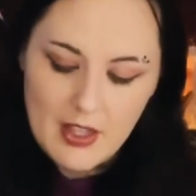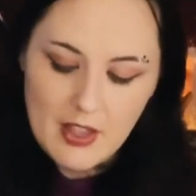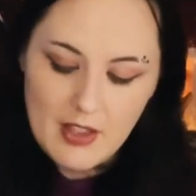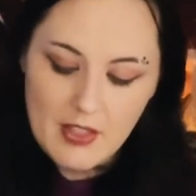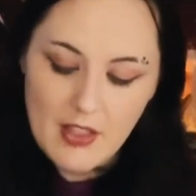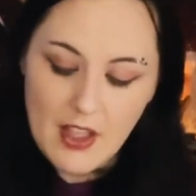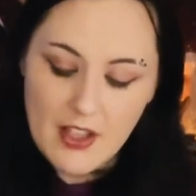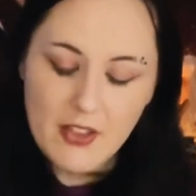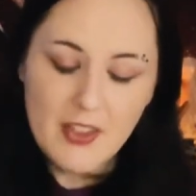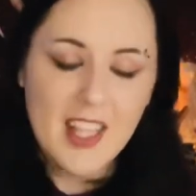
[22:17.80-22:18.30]

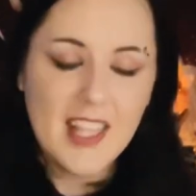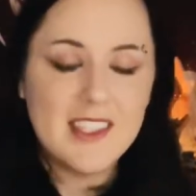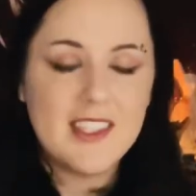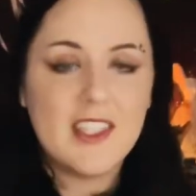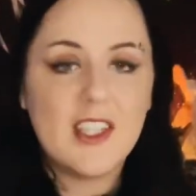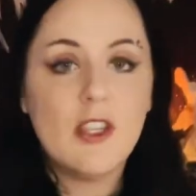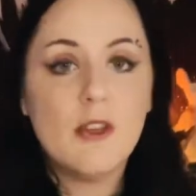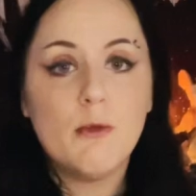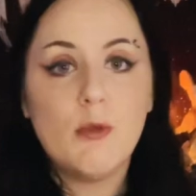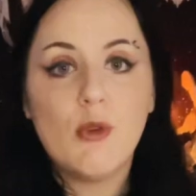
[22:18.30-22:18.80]
Luckily, I
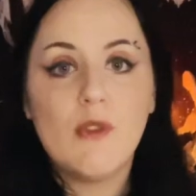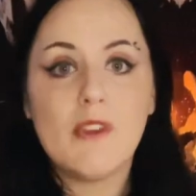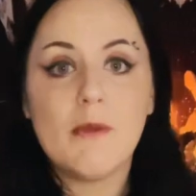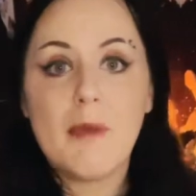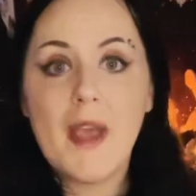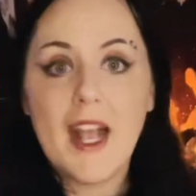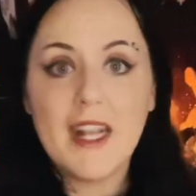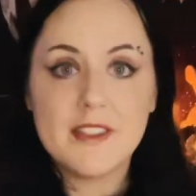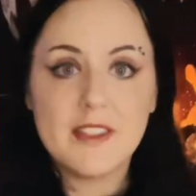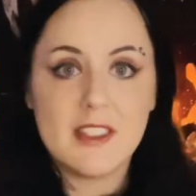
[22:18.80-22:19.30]
see you moving
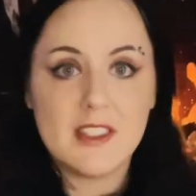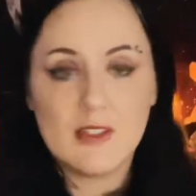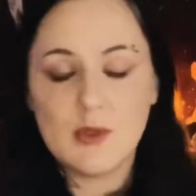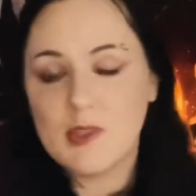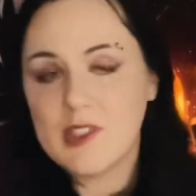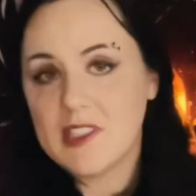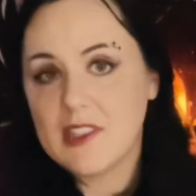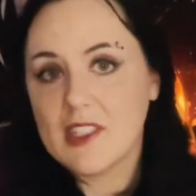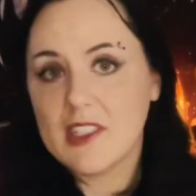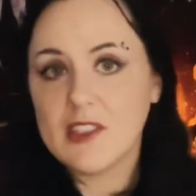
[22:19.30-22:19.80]
past this with
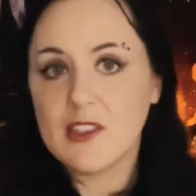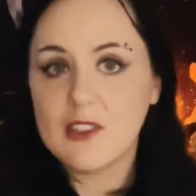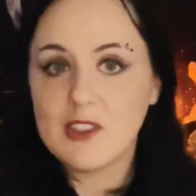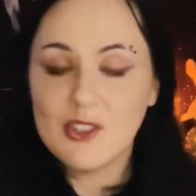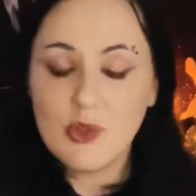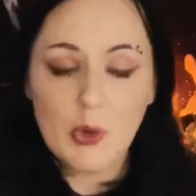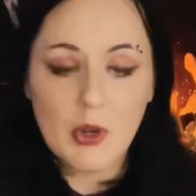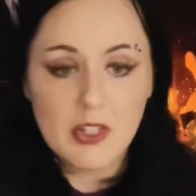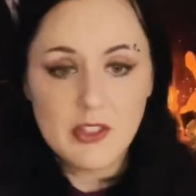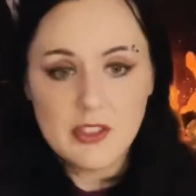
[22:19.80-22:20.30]
the Six of
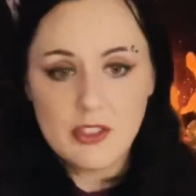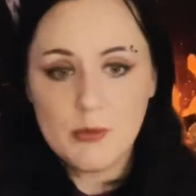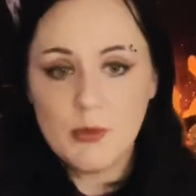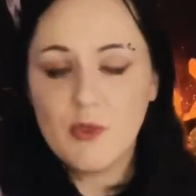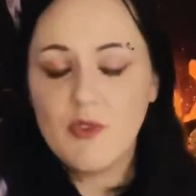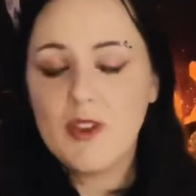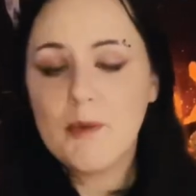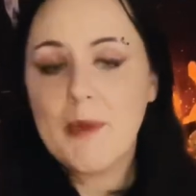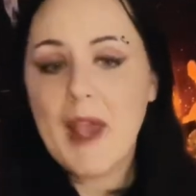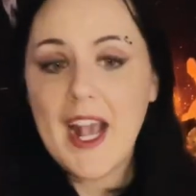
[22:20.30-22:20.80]
Swords. You're
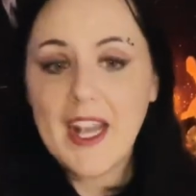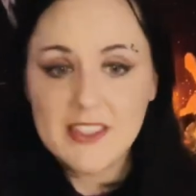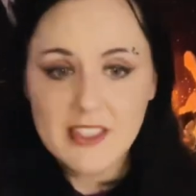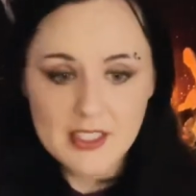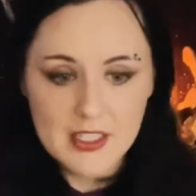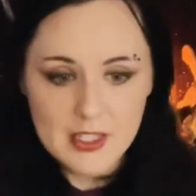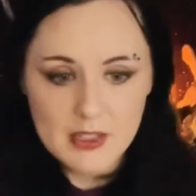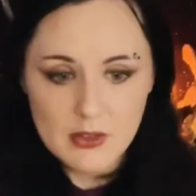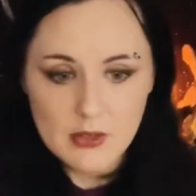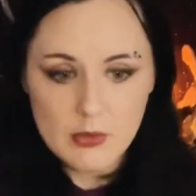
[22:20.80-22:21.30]
moving past
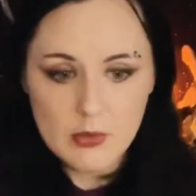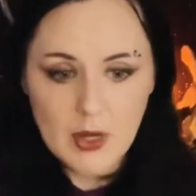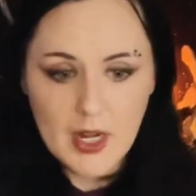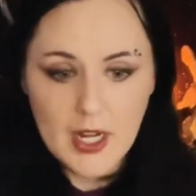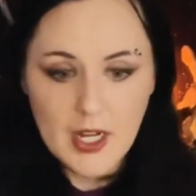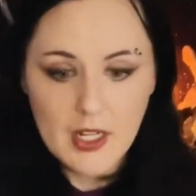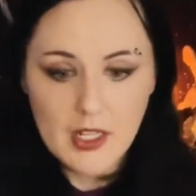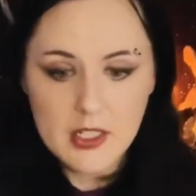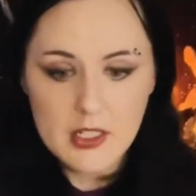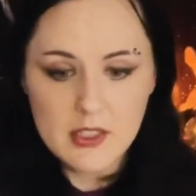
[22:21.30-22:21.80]
it,
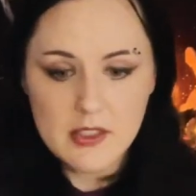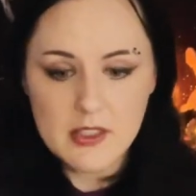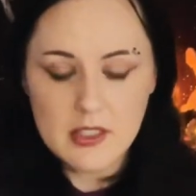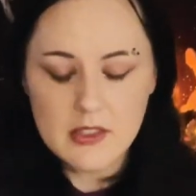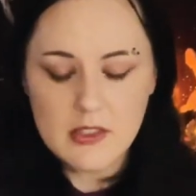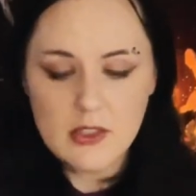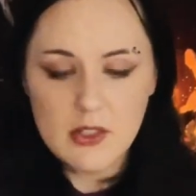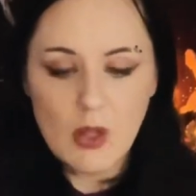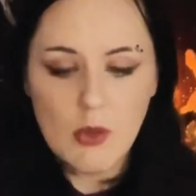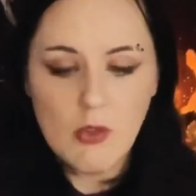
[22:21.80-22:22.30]
right? This
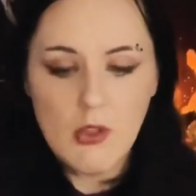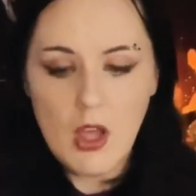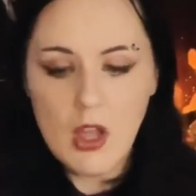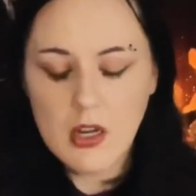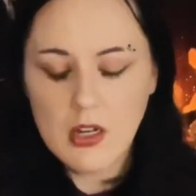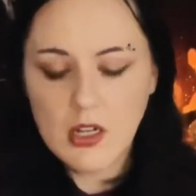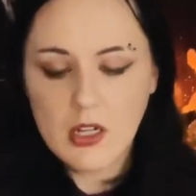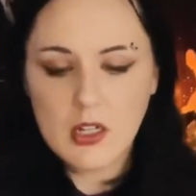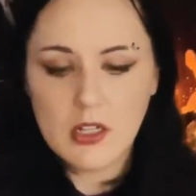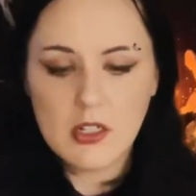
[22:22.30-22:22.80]
is no
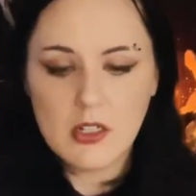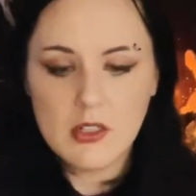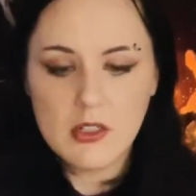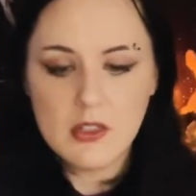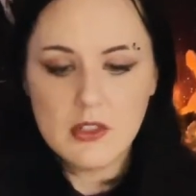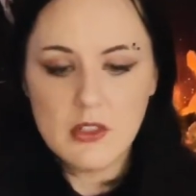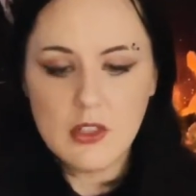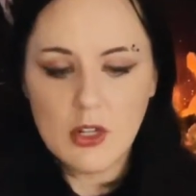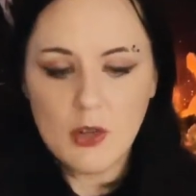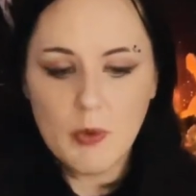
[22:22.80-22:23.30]
longer,
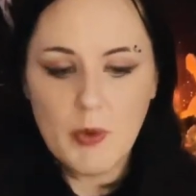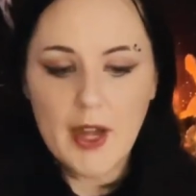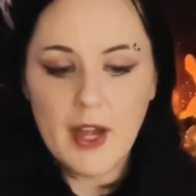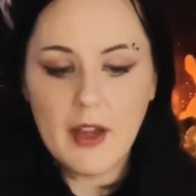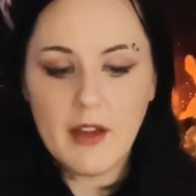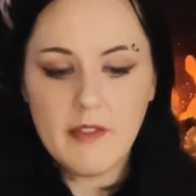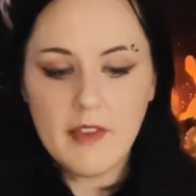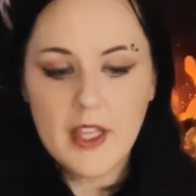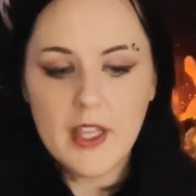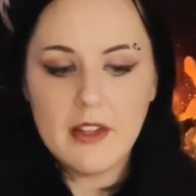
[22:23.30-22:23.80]
you're aware
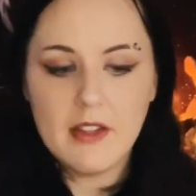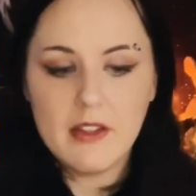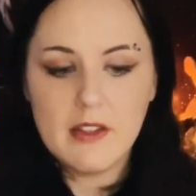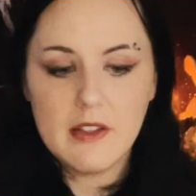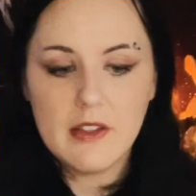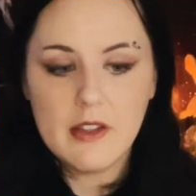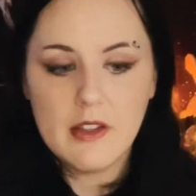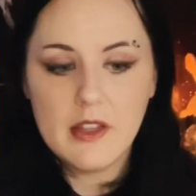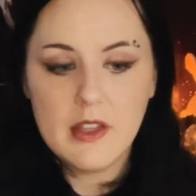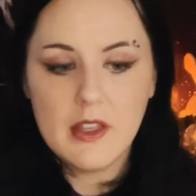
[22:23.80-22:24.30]
of it.
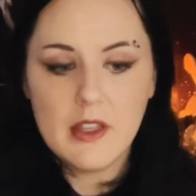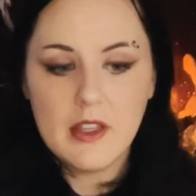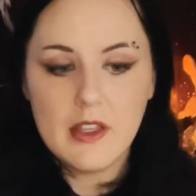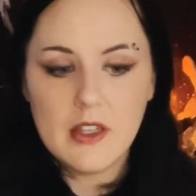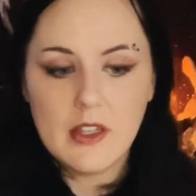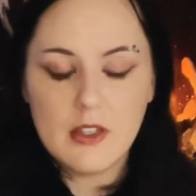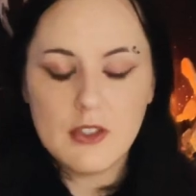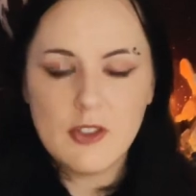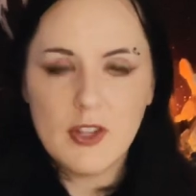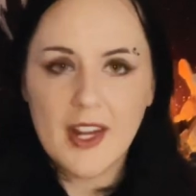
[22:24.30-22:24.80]

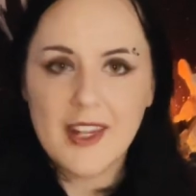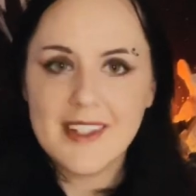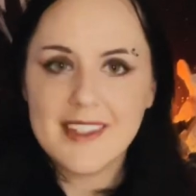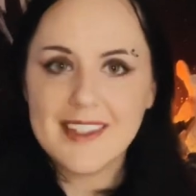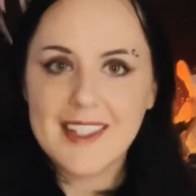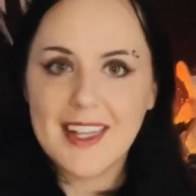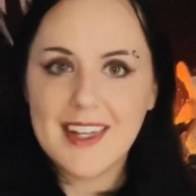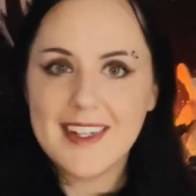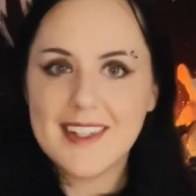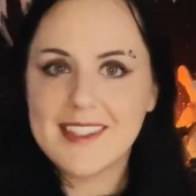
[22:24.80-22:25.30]
You're trying to
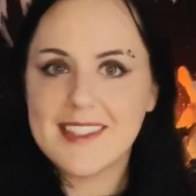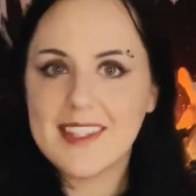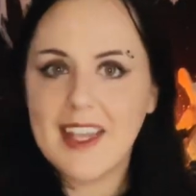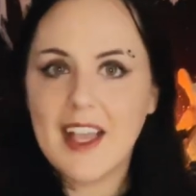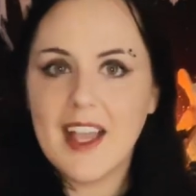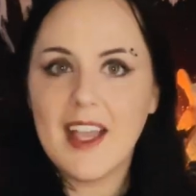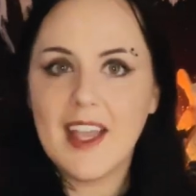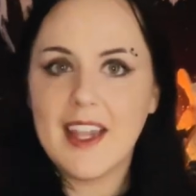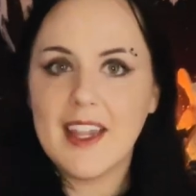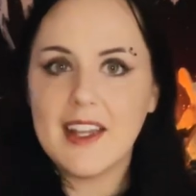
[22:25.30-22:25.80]
set it
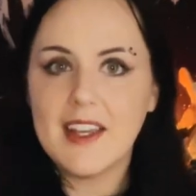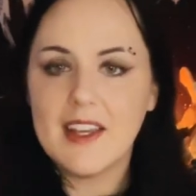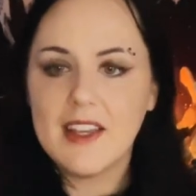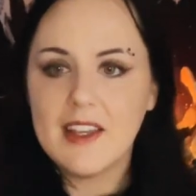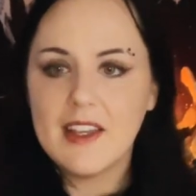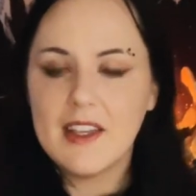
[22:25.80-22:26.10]
aside.